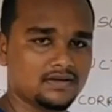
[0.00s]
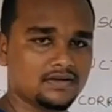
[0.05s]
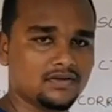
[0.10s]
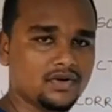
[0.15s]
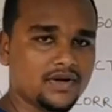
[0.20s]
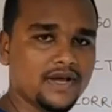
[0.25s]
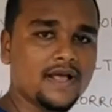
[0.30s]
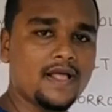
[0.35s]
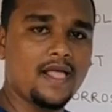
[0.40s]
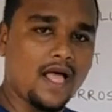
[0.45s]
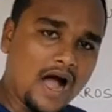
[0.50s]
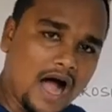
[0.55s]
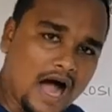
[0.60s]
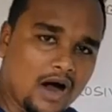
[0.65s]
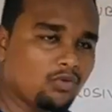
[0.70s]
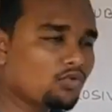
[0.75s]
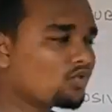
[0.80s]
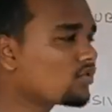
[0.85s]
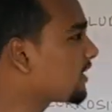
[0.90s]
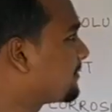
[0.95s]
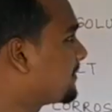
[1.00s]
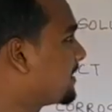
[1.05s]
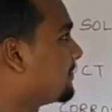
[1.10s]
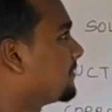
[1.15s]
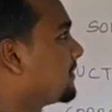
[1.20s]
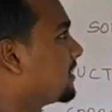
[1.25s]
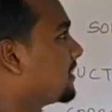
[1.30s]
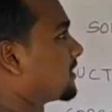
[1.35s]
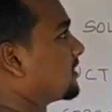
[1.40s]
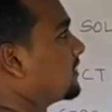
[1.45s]
Okay? How to
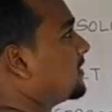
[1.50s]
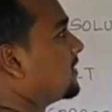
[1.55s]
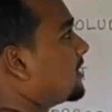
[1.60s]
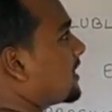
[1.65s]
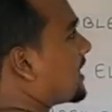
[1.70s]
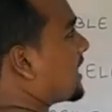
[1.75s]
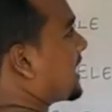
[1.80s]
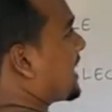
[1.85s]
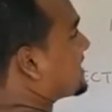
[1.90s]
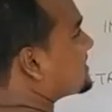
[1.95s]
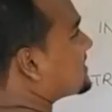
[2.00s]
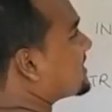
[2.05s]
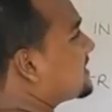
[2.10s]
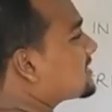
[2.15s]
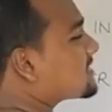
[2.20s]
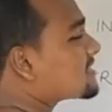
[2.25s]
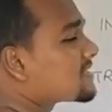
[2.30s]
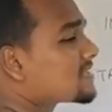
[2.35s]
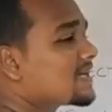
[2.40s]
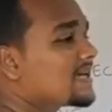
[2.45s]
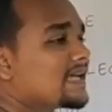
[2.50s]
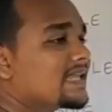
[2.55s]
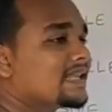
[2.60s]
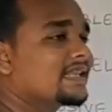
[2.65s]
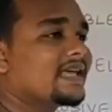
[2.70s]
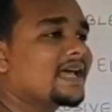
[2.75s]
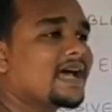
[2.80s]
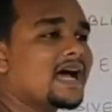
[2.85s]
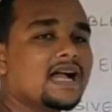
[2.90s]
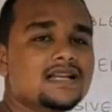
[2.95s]
remember? Acids,
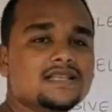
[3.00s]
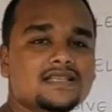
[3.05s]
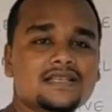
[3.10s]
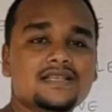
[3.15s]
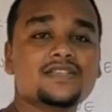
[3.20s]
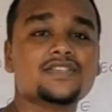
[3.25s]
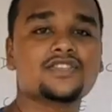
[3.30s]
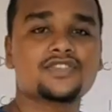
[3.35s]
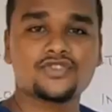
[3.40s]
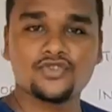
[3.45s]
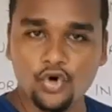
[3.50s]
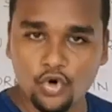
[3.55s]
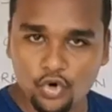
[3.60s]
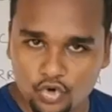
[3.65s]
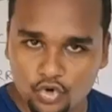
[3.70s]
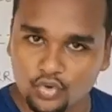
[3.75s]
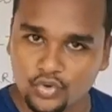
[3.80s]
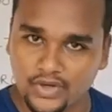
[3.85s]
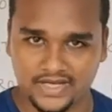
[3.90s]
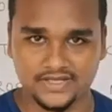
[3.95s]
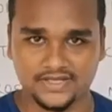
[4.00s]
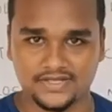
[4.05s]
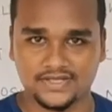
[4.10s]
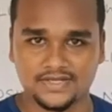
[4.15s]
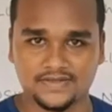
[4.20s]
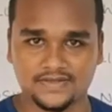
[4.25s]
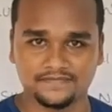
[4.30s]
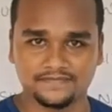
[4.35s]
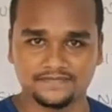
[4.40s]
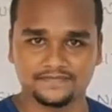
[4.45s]
they are sour to taste.
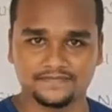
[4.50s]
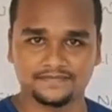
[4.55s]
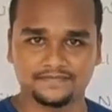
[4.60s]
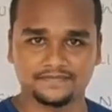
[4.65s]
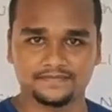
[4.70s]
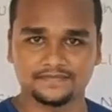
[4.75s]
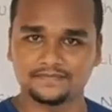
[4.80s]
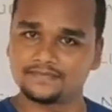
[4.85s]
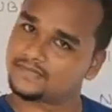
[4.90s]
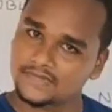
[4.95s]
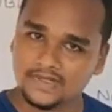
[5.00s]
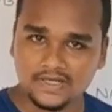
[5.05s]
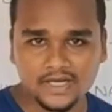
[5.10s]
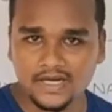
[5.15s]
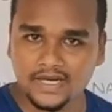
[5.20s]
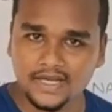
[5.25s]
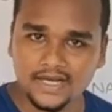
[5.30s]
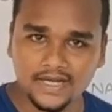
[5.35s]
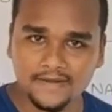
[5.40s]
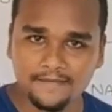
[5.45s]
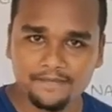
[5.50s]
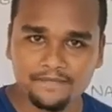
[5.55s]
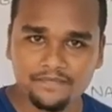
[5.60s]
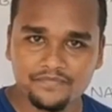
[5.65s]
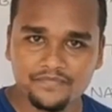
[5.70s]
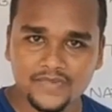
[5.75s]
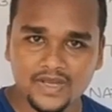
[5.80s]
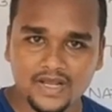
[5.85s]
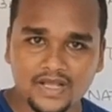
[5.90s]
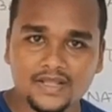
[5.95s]
Clear?
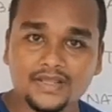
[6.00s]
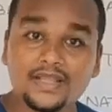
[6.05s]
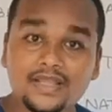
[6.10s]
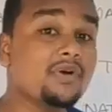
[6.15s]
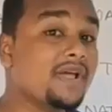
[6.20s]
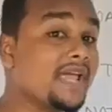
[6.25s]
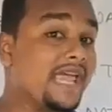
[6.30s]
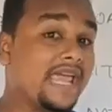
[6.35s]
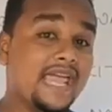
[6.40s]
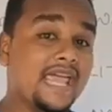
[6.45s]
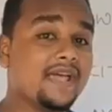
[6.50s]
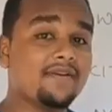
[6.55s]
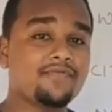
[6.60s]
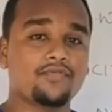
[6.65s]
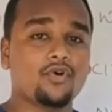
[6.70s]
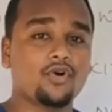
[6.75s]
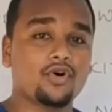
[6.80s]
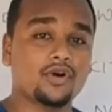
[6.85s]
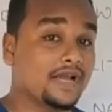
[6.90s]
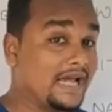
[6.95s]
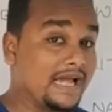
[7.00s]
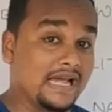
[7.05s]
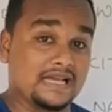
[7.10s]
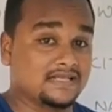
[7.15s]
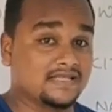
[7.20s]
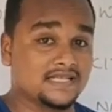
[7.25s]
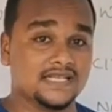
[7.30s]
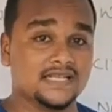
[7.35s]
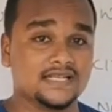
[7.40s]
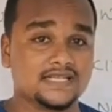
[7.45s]
Now A for
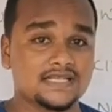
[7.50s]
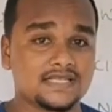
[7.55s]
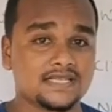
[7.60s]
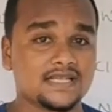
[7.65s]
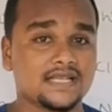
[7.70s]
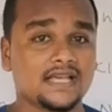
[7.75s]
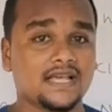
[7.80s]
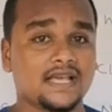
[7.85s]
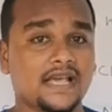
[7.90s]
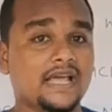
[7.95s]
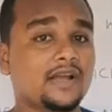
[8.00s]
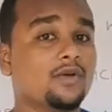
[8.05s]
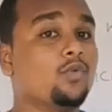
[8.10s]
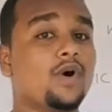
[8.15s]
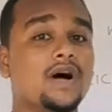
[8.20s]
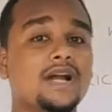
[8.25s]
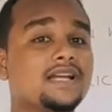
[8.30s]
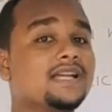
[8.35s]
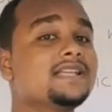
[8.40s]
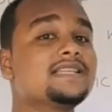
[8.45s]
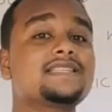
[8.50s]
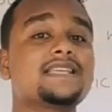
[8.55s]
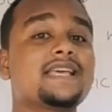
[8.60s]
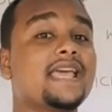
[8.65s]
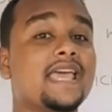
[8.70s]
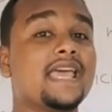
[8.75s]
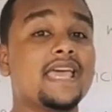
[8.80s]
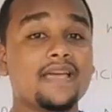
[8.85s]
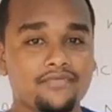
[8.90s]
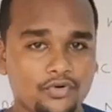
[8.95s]
acids. And what is
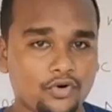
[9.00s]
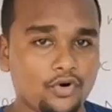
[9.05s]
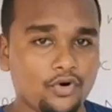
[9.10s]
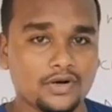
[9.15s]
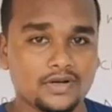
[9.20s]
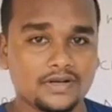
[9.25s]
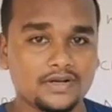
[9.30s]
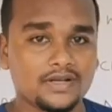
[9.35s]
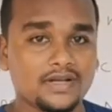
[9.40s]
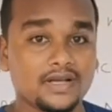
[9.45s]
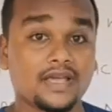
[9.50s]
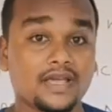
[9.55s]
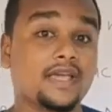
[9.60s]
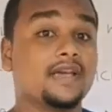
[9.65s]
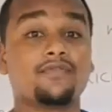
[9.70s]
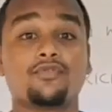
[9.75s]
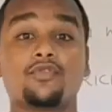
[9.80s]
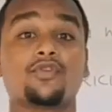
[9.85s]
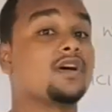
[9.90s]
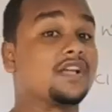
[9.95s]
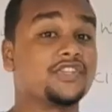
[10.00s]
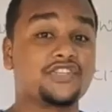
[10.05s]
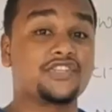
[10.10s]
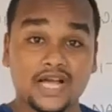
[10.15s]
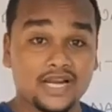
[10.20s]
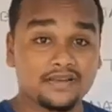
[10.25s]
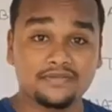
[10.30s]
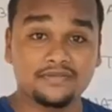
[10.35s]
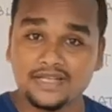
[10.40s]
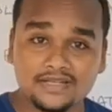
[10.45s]
A for? A for
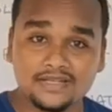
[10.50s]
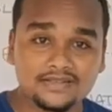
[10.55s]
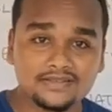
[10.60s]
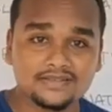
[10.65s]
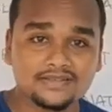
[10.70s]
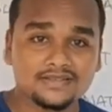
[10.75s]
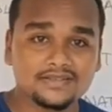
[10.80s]
achar even.